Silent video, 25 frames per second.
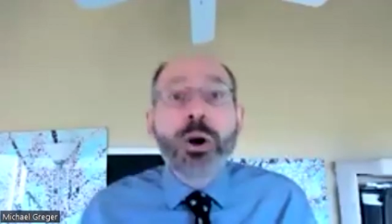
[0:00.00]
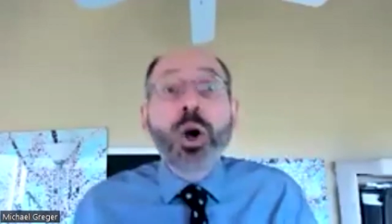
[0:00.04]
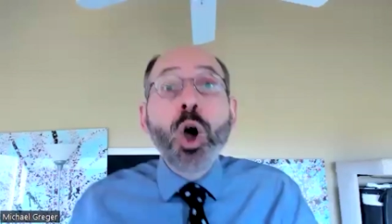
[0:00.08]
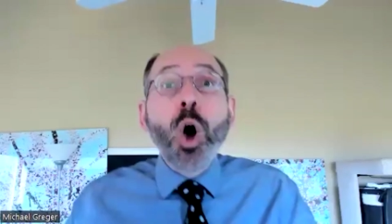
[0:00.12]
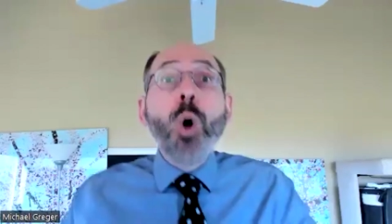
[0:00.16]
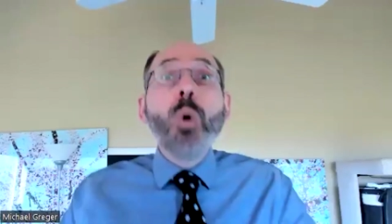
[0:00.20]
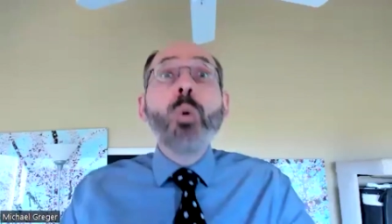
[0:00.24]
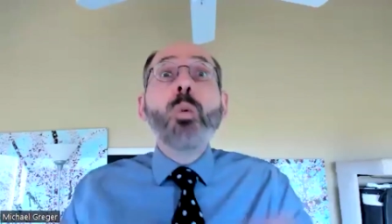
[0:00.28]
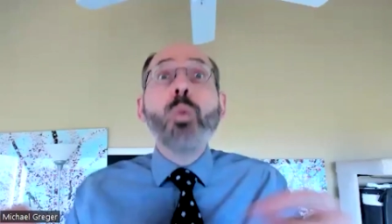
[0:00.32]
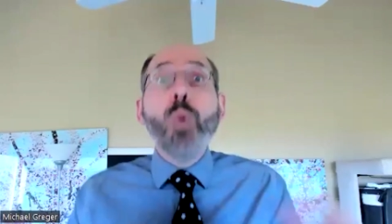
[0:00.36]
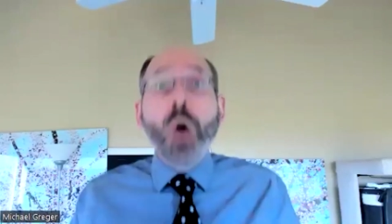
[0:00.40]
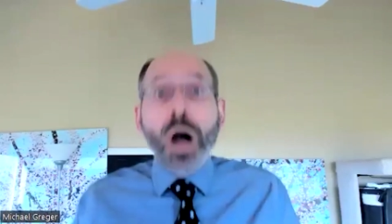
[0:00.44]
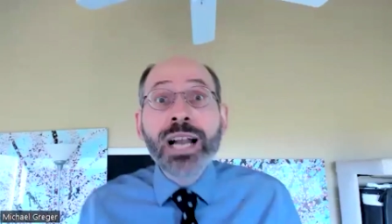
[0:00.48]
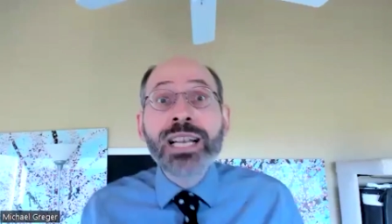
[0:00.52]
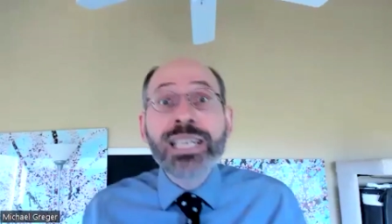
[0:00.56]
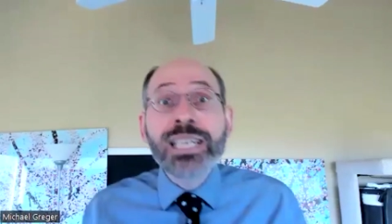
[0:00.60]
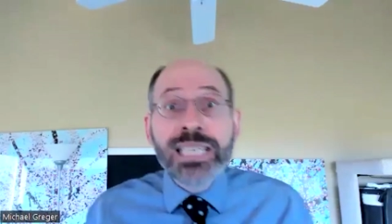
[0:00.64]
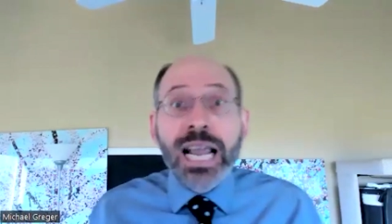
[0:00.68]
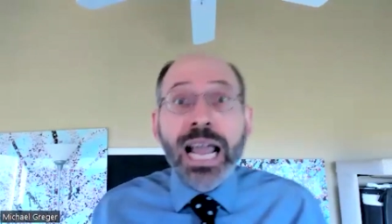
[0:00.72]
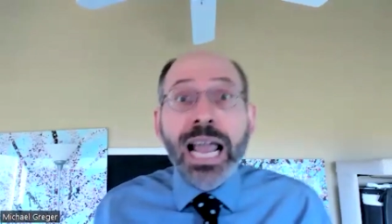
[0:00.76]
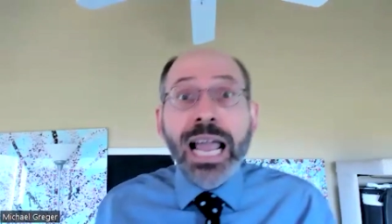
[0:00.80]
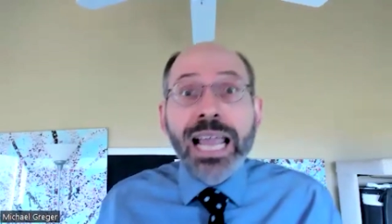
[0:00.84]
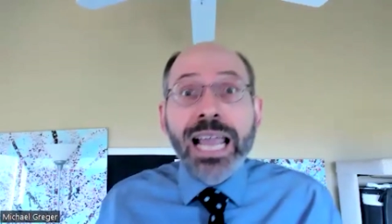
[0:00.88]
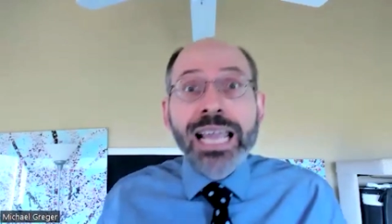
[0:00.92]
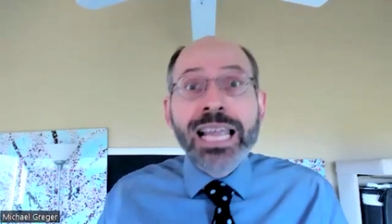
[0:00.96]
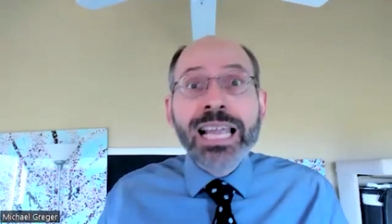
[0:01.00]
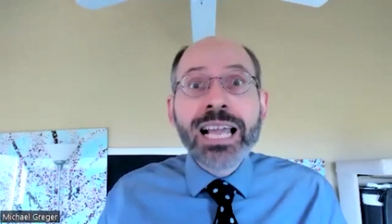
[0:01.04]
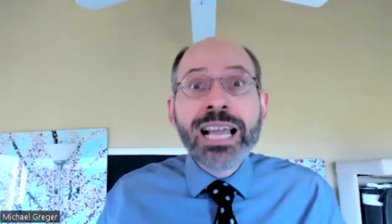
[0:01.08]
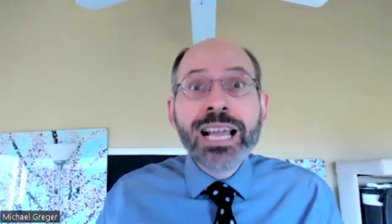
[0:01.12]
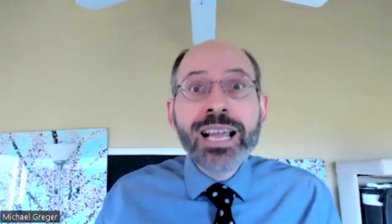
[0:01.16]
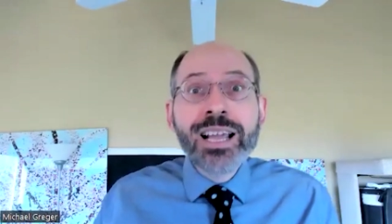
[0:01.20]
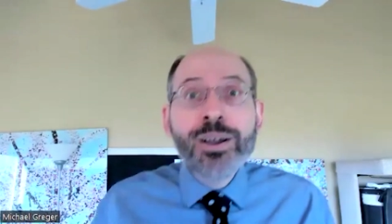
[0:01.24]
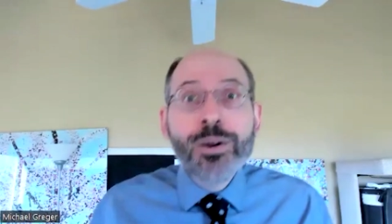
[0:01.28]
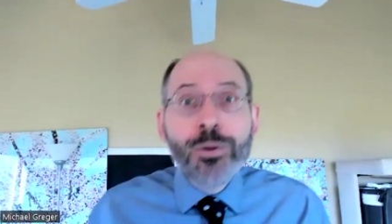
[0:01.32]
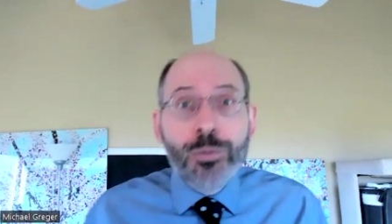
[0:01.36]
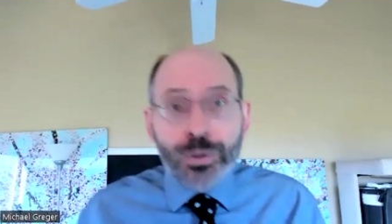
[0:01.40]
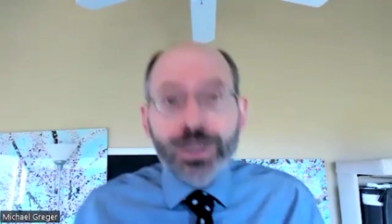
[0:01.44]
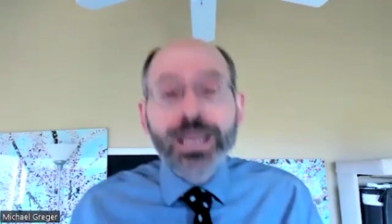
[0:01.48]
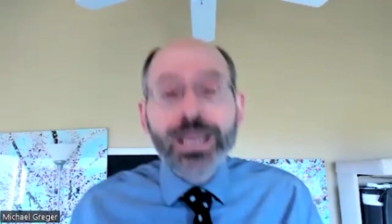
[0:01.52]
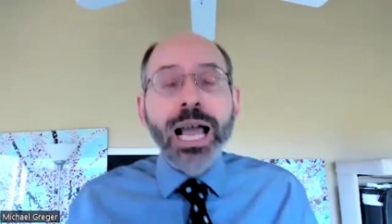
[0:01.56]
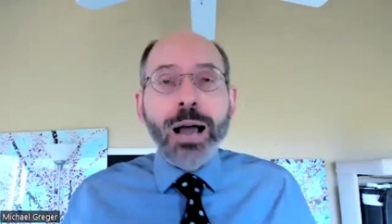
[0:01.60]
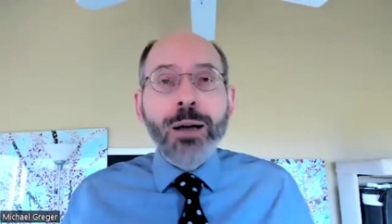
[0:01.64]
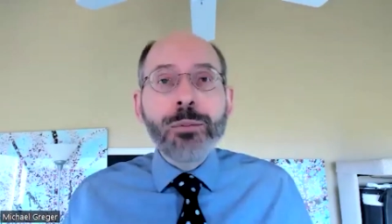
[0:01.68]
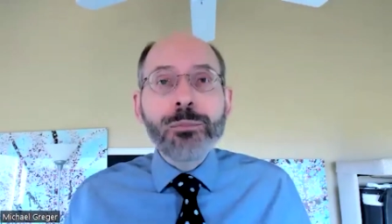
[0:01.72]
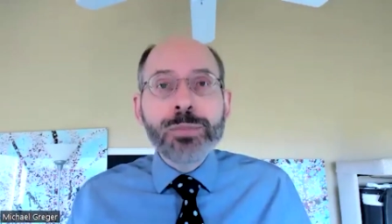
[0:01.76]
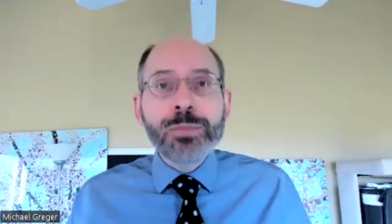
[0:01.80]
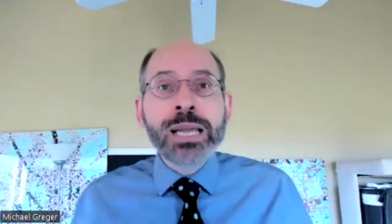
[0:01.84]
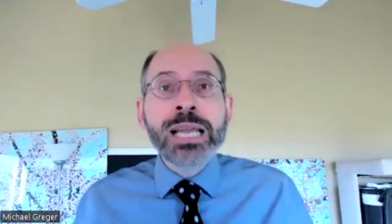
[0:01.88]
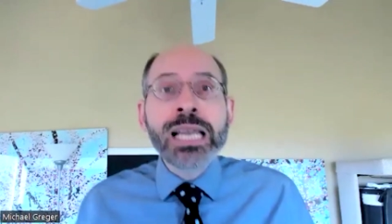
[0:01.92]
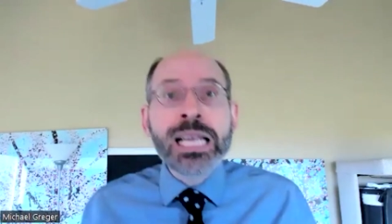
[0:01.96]
one day without
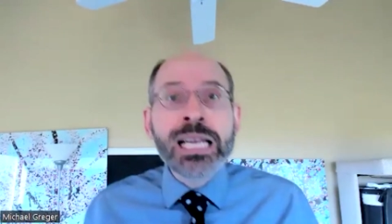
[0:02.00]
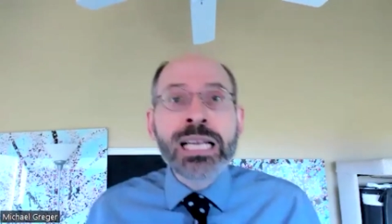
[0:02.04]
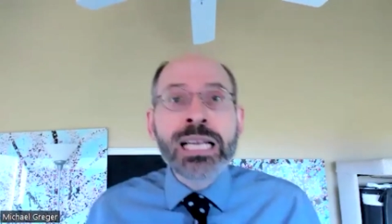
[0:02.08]
meat.